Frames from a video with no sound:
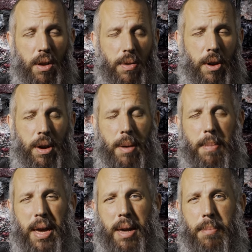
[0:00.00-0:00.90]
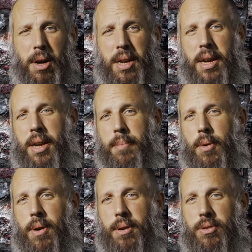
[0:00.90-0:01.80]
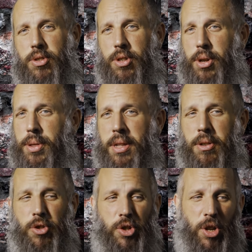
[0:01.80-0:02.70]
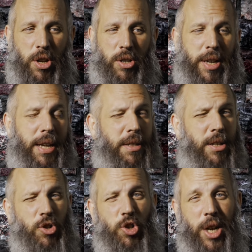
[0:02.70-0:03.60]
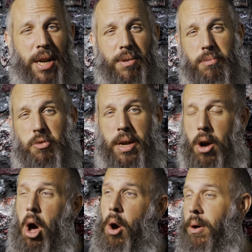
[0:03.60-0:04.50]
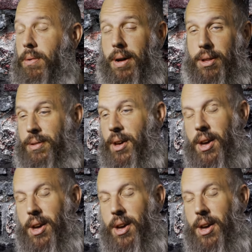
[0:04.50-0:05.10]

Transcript: they're not making money anymore. So you think they're just going to take this shit and say, oh, well,